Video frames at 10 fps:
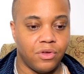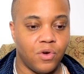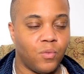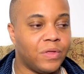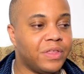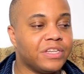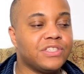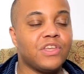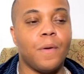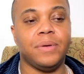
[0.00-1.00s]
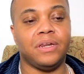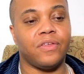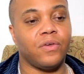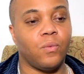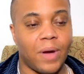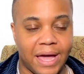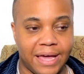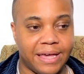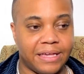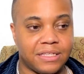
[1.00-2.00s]
When there's so many other
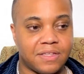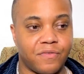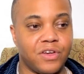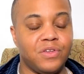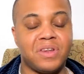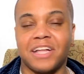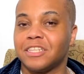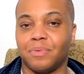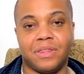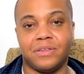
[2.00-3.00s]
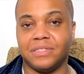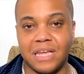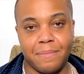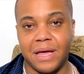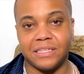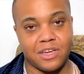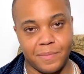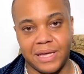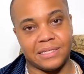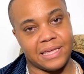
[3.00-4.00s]
ways for you not to play those dumbass
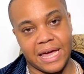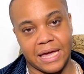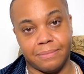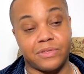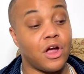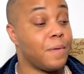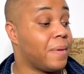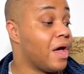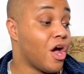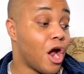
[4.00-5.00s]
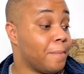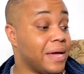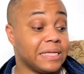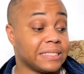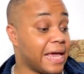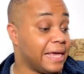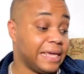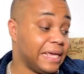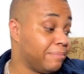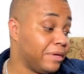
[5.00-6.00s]
Hermes games. Hermes can't
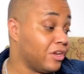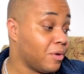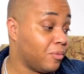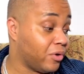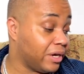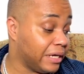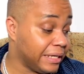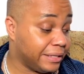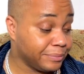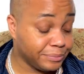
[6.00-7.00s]
get me no more, honey.